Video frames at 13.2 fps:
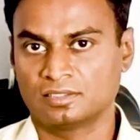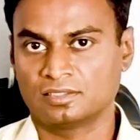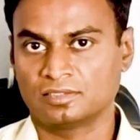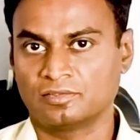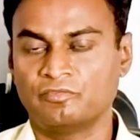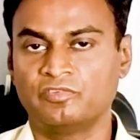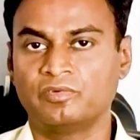
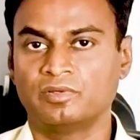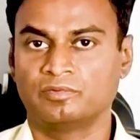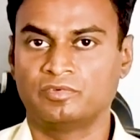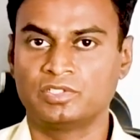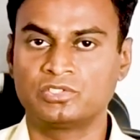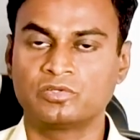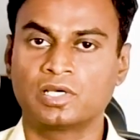
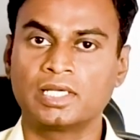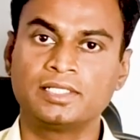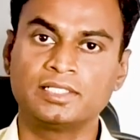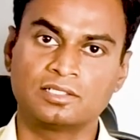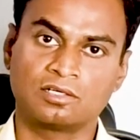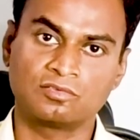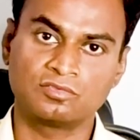
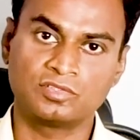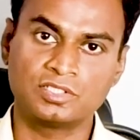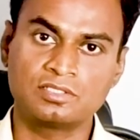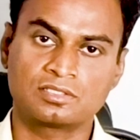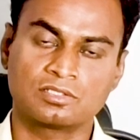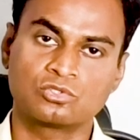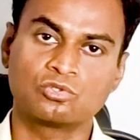visuality of
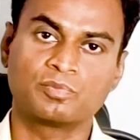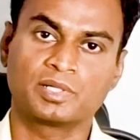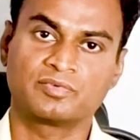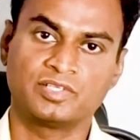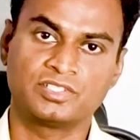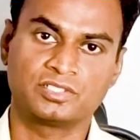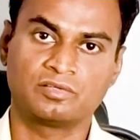these
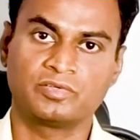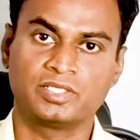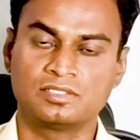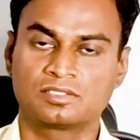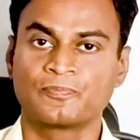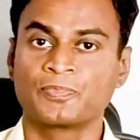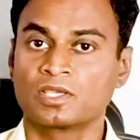superficial
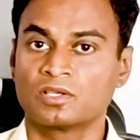veins.